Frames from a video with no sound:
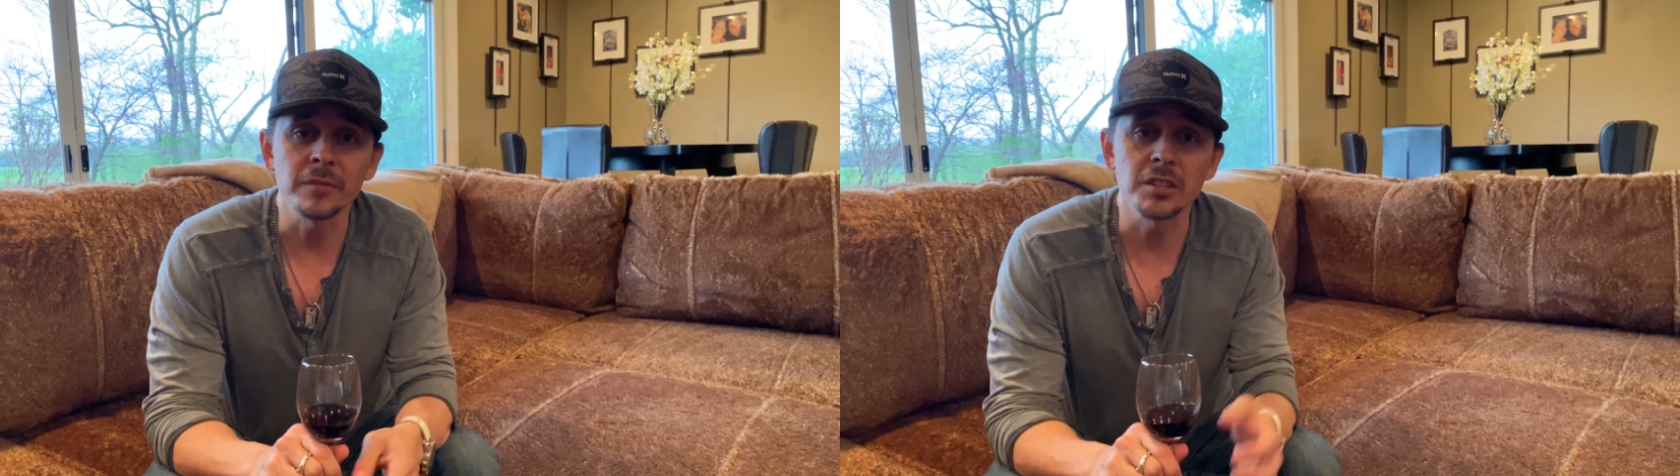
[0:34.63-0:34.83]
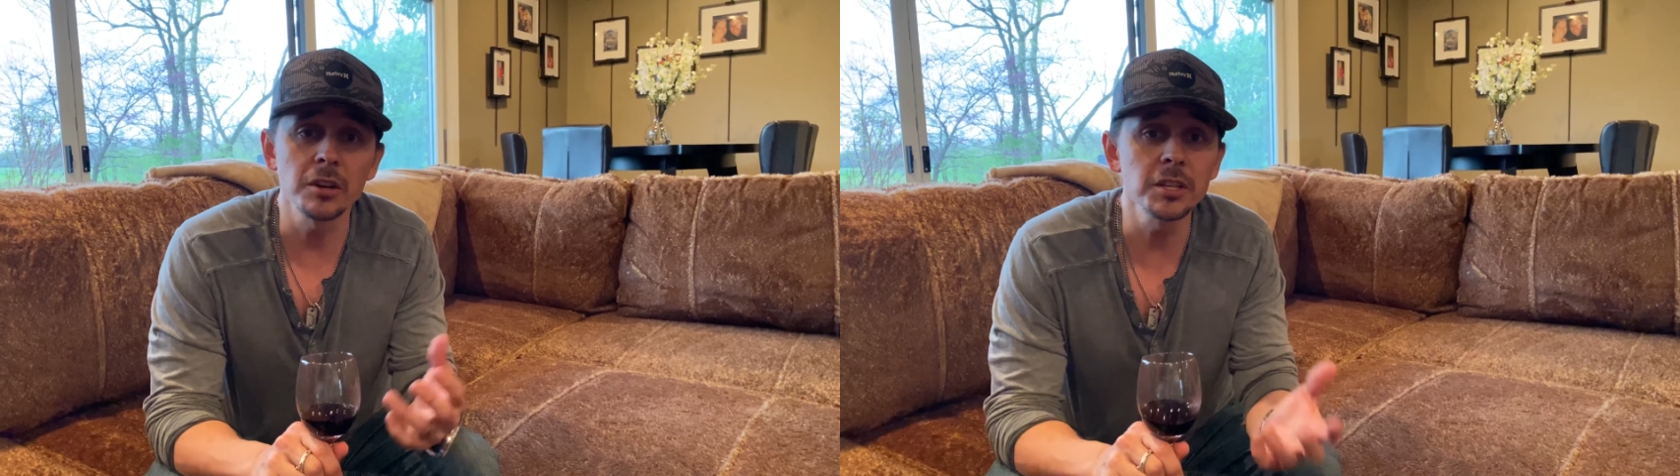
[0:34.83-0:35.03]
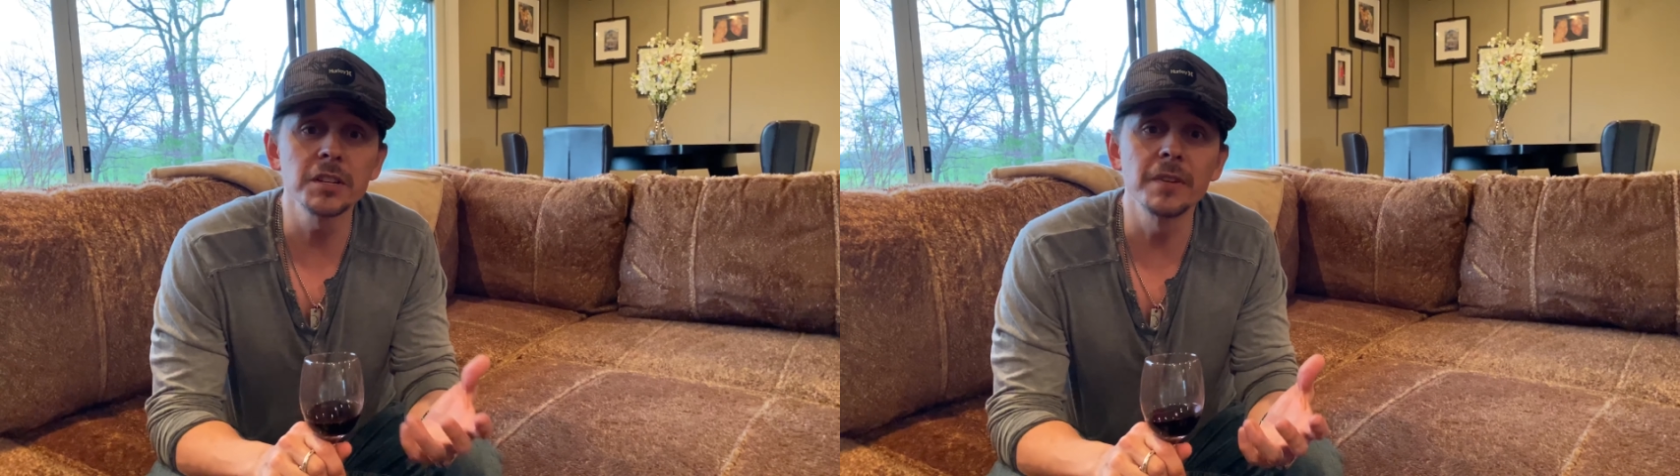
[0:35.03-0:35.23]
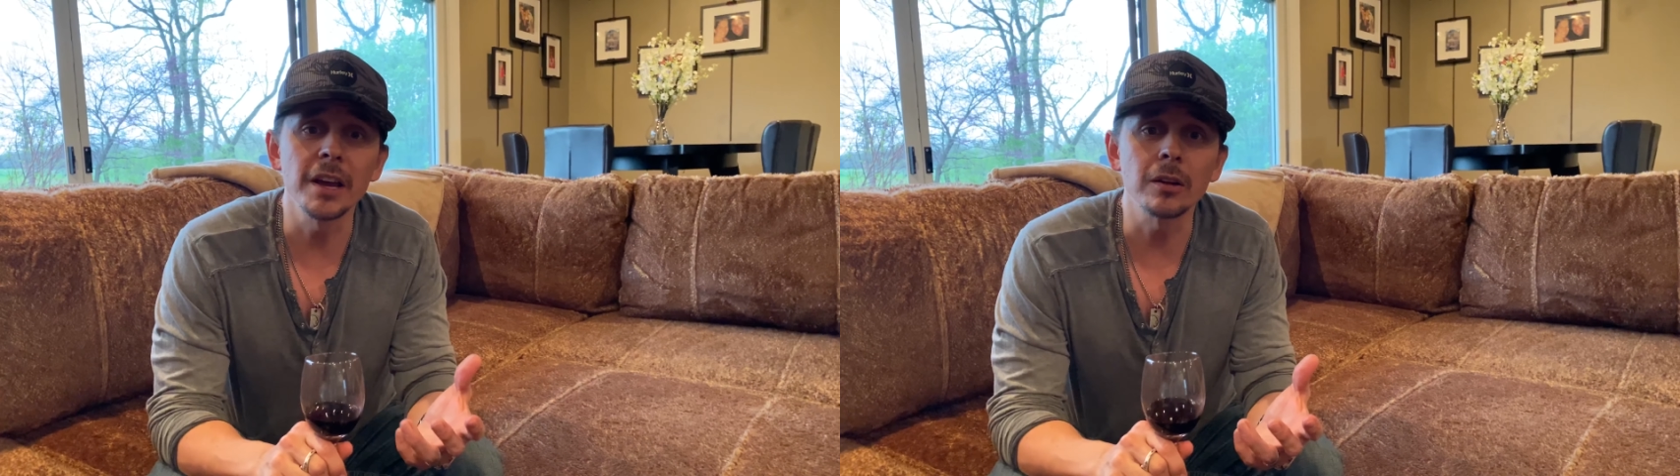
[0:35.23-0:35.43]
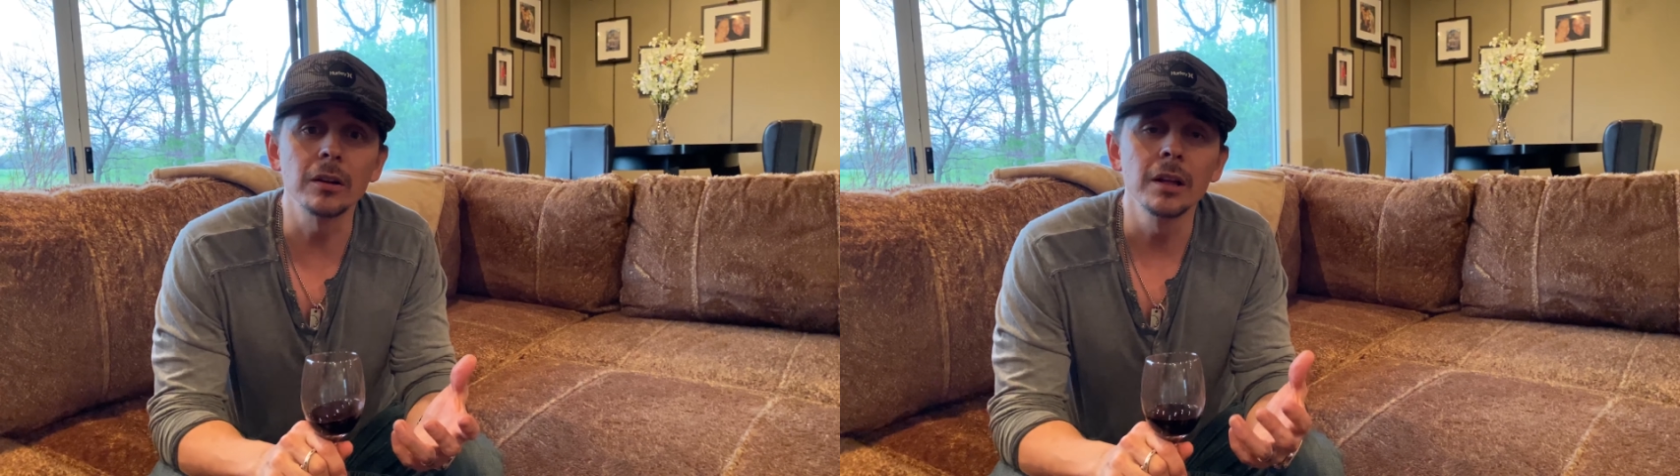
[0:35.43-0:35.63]
Searched his
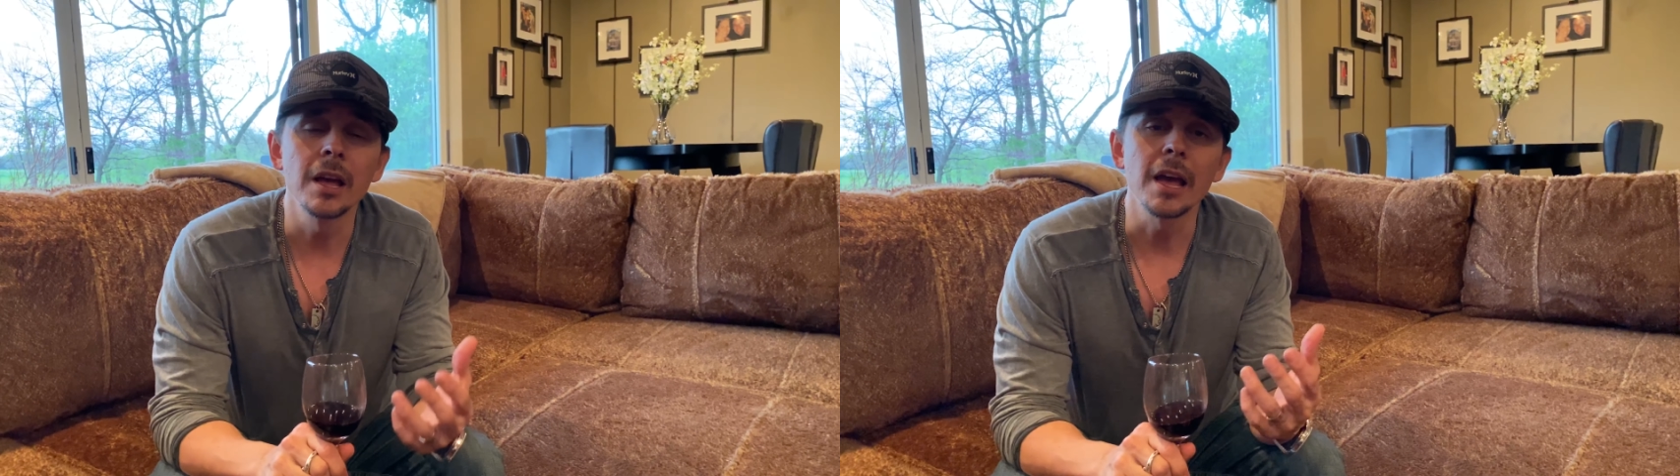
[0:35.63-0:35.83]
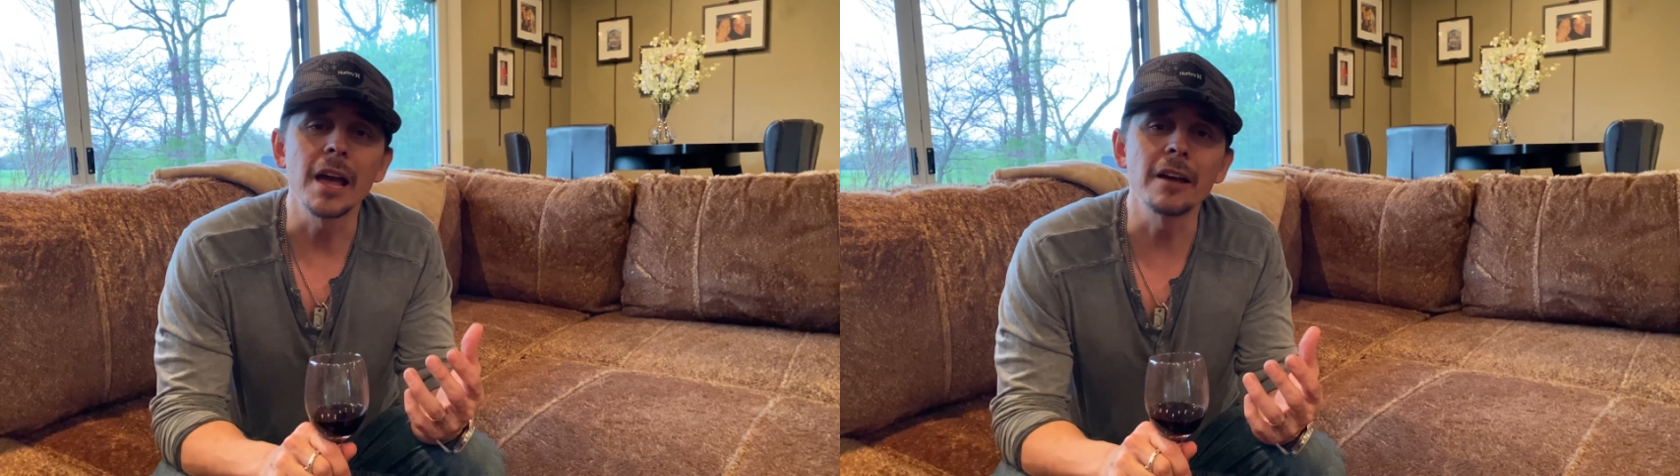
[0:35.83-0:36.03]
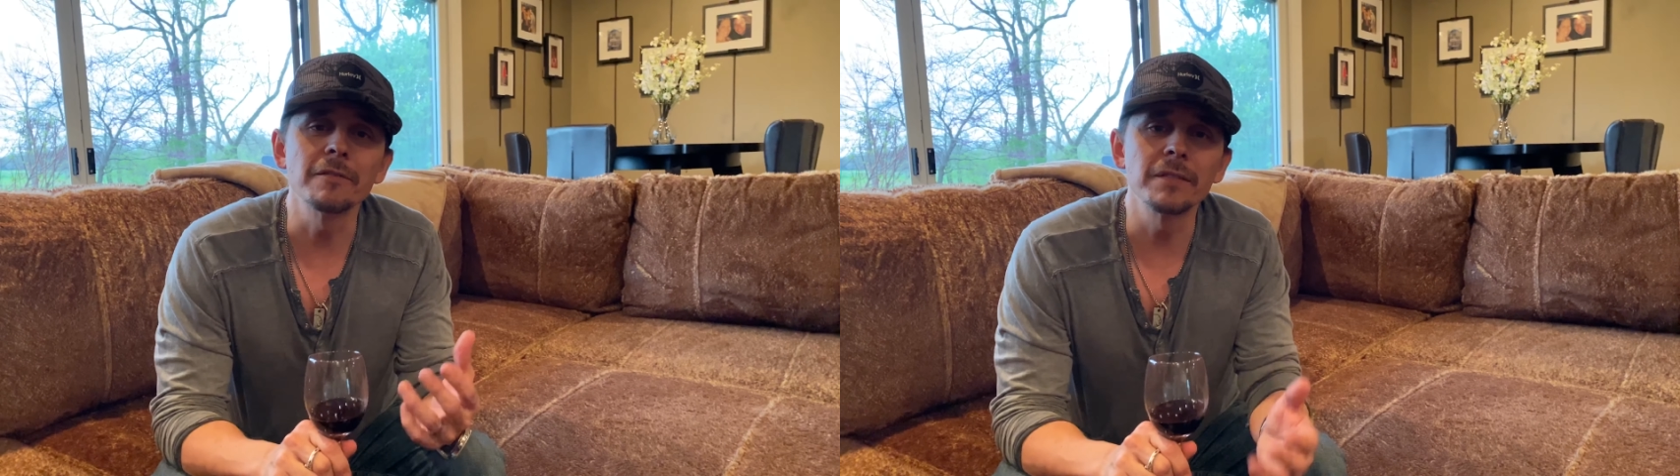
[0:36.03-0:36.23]
vehicle and